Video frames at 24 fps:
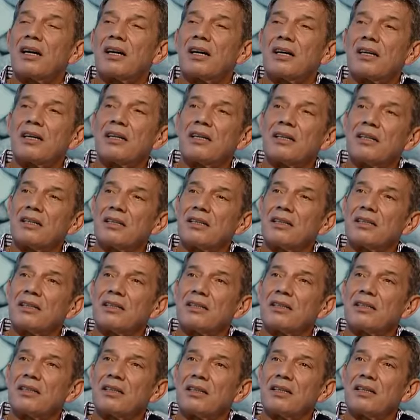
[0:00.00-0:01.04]
Uh,
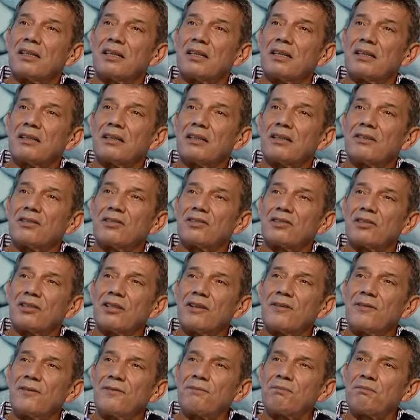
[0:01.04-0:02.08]

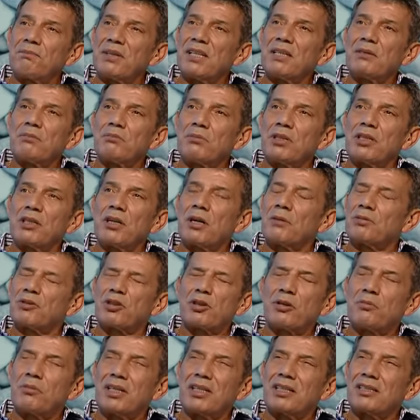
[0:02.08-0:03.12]
she beat me up
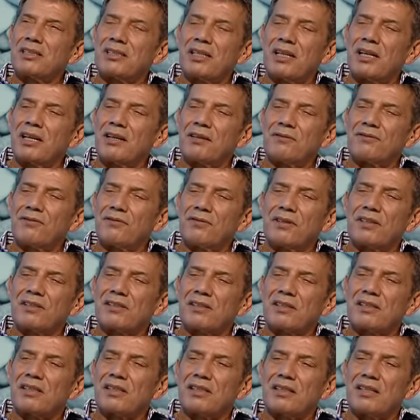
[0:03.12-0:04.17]
so many times
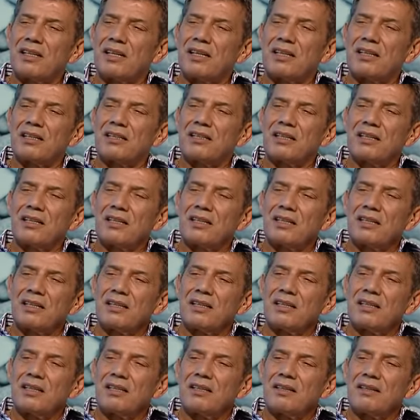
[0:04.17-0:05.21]
physically that
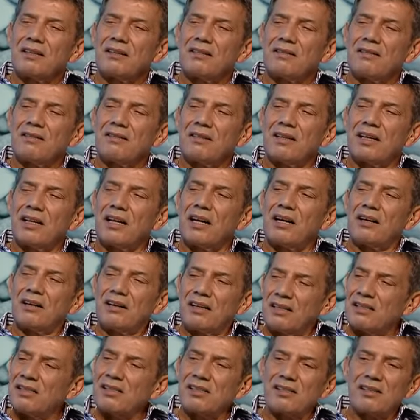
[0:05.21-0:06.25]
that I,
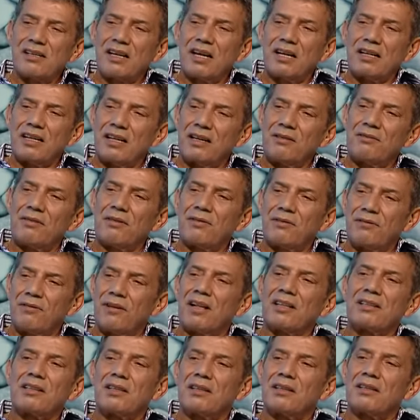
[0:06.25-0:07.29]
honestly I never
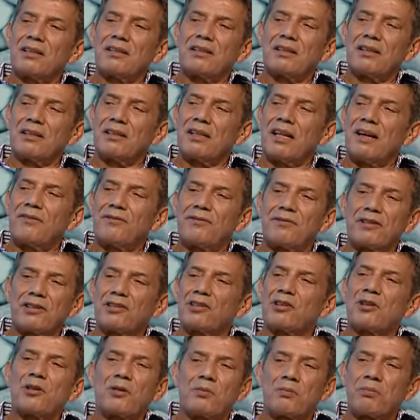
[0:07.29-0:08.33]
felt that
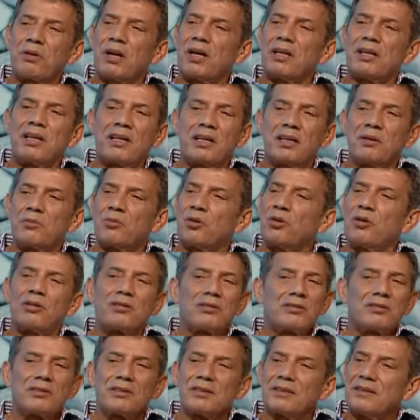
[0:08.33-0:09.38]
physical pain
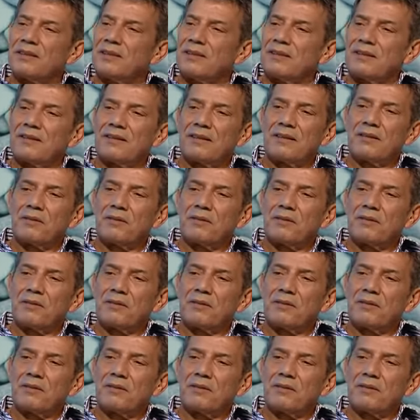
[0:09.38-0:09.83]
anymore. Hmm